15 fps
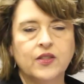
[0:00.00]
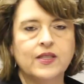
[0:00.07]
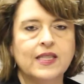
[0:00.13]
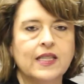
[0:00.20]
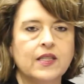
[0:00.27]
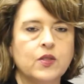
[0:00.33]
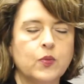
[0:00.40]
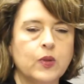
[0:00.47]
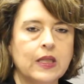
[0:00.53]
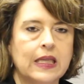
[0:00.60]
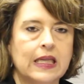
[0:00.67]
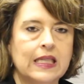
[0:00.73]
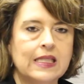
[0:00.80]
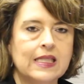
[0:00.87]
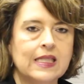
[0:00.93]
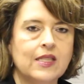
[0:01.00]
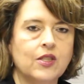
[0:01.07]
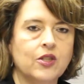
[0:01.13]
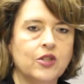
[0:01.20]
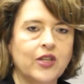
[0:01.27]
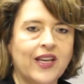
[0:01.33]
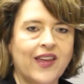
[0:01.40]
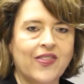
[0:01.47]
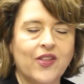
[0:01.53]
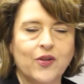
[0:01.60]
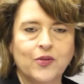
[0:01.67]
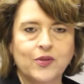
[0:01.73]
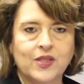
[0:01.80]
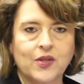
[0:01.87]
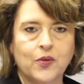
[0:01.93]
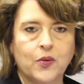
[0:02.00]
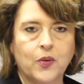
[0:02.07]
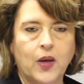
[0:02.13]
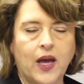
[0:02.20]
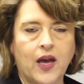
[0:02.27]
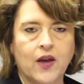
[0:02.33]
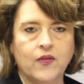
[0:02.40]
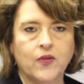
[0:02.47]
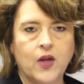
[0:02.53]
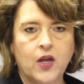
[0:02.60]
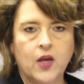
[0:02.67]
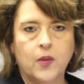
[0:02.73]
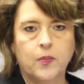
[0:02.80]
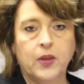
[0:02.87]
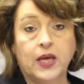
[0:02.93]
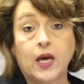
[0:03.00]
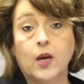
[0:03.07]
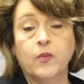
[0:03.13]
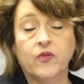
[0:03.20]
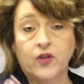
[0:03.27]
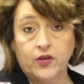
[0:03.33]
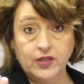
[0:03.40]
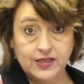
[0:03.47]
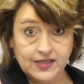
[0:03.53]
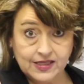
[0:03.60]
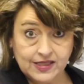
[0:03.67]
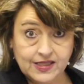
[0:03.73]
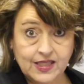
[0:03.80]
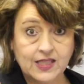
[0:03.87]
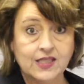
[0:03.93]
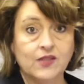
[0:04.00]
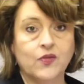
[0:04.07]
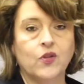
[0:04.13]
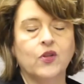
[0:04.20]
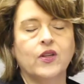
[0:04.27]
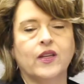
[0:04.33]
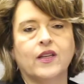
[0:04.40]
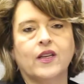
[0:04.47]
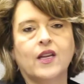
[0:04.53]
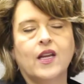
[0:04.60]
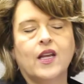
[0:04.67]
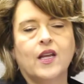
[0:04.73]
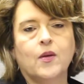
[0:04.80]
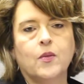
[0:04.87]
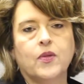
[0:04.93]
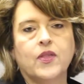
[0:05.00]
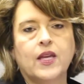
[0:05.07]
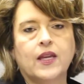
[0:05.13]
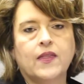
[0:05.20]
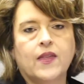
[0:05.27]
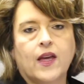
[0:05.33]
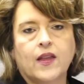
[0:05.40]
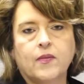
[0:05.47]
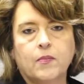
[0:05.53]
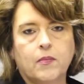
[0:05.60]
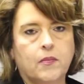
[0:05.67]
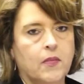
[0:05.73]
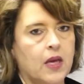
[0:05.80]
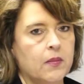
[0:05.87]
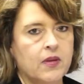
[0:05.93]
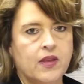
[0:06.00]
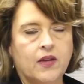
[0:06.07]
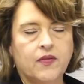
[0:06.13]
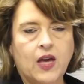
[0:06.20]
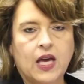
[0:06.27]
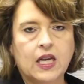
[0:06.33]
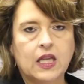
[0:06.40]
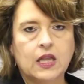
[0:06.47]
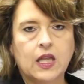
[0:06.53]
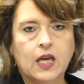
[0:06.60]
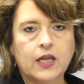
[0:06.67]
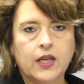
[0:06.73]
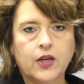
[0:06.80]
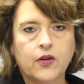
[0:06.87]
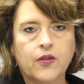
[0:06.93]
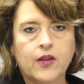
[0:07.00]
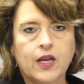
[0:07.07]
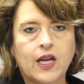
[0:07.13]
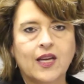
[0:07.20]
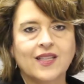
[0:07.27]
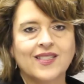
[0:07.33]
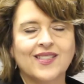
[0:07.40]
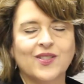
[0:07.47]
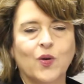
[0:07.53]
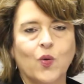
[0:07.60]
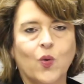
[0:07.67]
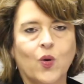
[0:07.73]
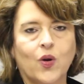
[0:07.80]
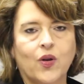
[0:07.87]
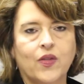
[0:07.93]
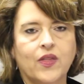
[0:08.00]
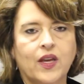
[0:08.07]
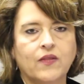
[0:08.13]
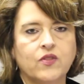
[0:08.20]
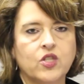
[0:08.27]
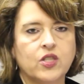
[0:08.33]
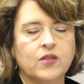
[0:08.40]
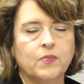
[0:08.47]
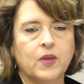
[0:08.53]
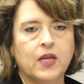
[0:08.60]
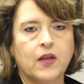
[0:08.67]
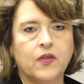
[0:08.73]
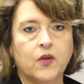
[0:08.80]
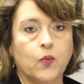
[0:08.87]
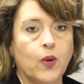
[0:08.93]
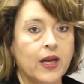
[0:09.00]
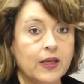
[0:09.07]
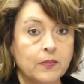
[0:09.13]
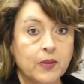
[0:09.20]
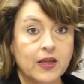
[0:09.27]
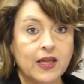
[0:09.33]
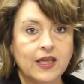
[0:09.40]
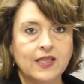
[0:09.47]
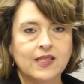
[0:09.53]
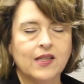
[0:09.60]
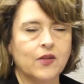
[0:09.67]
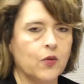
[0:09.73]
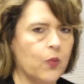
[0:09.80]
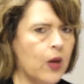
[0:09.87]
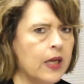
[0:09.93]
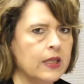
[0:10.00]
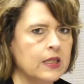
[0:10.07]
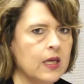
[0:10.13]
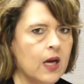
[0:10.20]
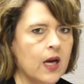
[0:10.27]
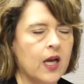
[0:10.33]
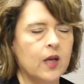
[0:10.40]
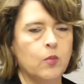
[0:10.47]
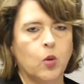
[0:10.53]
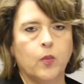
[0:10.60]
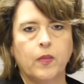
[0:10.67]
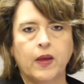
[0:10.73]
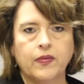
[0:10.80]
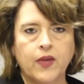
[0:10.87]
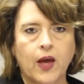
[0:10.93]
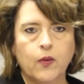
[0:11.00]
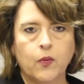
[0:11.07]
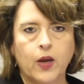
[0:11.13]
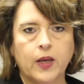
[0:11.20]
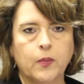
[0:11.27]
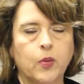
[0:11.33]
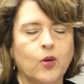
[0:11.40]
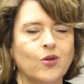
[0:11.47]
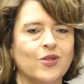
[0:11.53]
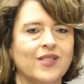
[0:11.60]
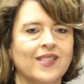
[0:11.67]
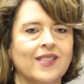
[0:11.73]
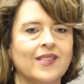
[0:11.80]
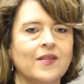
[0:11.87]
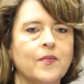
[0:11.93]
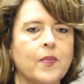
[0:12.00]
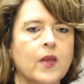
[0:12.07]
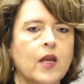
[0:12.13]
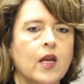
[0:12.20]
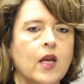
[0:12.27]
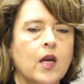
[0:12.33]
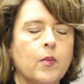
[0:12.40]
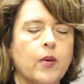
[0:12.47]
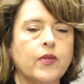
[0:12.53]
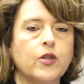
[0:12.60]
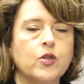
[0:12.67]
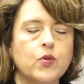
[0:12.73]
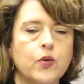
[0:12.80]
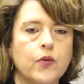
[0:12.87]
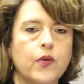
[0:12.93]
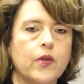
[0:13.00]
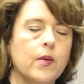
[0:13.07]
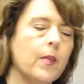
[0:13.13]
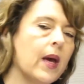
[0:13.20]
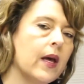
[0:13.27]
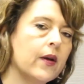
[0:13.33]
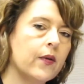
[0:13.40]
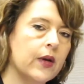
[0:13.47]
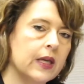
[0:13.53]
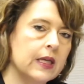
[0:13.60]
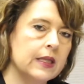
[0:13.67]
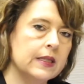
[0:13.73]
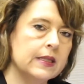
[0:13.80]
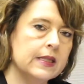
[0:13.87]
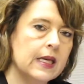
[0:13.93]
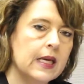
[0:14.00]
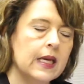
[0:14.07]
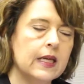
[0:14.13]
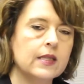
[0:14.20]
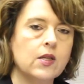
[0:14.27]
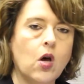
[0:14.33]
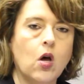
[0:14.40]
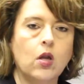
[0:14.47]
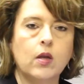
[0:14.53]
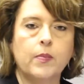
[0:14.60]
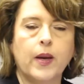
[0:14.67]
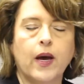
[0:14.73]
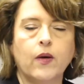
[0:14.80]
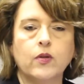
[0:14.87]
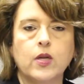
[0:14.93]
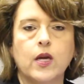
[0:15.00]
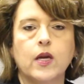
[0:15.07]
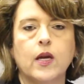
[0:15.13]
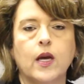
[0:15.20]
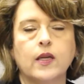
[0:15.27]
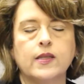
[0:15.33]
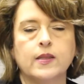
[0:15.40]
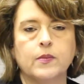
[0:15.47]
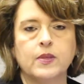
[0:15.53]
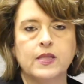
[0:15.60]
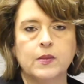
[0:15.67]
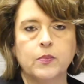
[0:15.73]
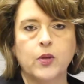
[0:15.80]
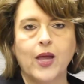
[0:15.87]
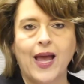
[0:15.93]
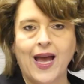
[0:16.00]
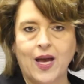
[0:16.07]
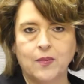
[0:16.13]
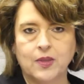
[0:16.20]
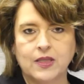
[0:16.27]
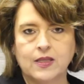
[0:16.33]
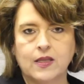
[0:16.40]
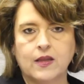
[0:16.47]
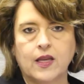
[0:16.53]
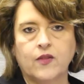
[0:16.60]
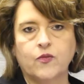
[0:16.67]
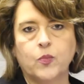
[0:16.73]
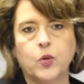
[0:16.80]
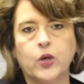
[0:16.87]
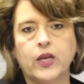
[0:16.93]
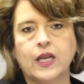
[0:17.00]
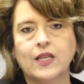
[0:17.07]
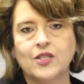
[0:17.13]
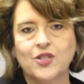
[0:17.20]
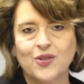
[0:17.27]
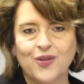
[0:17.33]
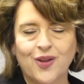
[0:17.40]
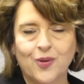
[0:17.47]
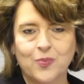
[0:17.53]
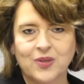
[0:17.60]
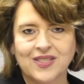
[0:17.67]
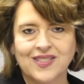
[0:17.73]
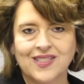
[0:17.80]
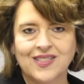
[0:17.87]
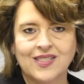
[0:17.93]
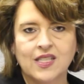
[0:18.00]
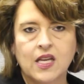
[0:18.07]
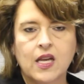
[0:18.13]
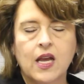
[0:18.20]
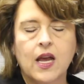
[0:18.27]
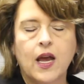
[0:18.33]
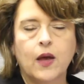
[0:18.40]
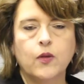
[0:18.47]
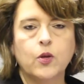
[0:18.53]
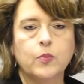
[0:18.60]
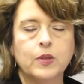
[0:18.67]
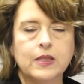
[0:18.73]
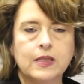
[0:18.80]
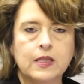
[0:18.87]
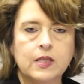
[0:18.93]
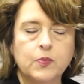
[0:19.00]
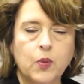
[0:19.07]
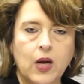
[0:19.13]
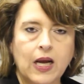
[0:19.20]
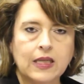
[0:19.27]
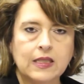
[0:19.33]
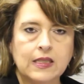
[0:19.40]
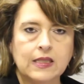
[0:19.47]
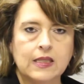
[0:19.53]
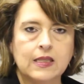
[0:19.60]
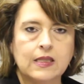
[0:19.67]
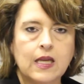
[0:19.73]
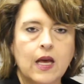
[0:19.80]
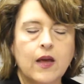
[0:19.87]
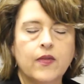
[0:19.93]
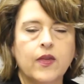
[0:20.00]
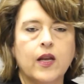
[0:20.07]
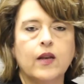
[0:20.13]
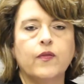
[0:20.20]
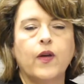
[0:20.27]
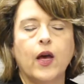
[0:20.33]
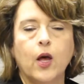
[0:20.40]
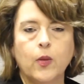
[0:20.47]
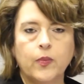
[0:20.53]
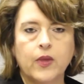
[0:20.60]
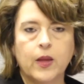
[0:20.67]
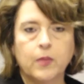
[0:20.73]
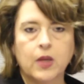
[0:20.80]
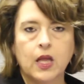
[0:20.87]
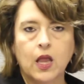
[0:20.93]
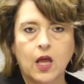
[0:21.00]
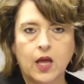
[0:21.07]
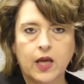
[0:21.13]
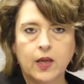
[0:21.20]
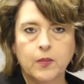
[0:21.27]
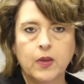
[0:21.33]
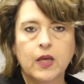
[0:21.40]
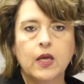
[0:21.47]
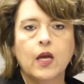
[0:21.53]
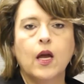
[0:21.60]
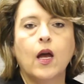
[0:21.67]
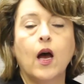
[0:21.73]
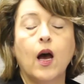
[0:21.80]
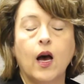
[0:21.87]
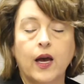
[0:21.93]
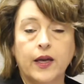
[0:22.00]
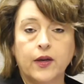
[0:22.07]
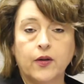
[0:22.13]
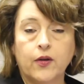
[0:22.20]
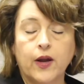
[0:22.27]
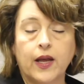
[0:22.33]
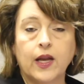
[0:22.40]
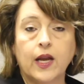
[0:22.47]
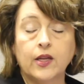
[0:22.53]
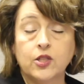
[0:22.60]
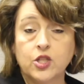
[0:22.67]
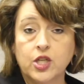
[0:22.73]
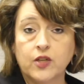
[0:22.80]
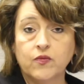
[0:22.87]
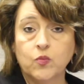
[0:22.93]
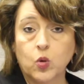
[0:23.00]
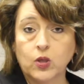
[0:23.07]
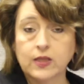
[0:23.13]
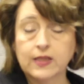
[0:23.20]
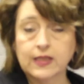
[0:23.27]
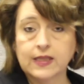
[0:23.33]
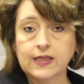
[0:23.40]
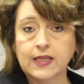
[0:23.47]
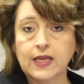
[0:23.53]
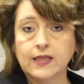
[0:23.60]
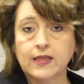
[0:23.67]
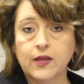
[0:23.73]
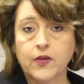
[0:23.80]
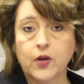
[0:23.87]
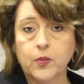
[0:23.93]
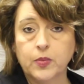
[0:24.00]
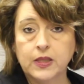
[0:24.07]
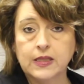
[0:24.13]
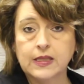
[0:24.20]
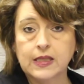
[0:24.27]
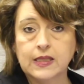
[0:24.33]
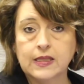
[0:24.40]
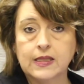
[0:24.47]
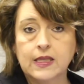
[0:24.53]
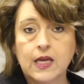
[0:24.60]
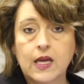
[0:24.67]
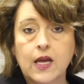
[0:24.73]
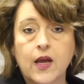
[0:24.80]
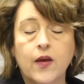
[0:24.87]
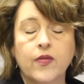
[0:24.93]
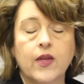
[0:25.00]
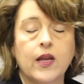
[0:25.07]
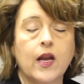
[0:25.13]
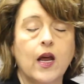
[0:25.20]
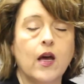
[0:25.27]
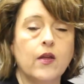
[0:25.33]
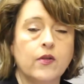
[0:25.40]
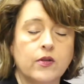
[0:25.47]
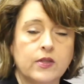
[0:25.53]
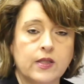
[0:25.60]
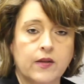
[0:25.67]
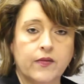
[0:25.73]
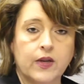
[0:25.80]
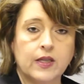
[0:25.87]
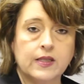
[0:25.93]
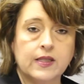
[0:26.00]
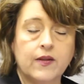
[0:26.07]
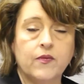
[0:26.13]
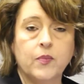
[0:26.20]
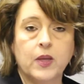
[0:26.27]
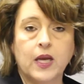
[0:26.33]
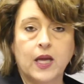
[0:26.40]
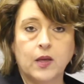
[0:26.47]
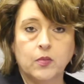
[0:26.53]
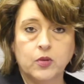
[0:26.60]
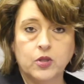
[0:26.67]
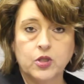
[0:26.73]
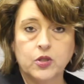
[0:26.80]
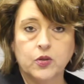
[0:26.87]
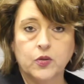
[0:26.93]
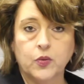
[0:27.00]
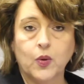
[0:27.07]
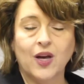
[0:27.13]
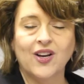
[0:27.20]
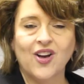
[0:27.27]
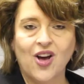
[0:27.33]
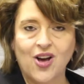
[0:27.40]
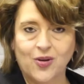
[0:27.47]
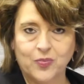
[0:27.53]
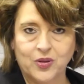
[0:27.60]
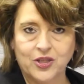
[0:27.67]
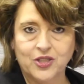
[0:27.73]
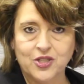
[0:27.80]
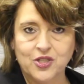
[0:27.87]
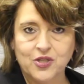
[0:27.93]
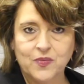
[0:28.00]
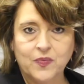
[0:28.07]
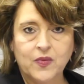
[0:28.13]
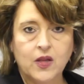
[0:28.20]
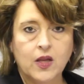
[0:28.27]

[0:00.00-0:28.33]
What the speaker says: You see, it's really easy to look at those who have become very successful and think that maybe they've had it luckier than us, or they've just been at the right place at the right time or met that right person. But the truth of the matter is, it's all about some simple habits that they've put into their business and their business practices that have helped them climb higher and achieve more success in their business than others of us have been able to accomplish.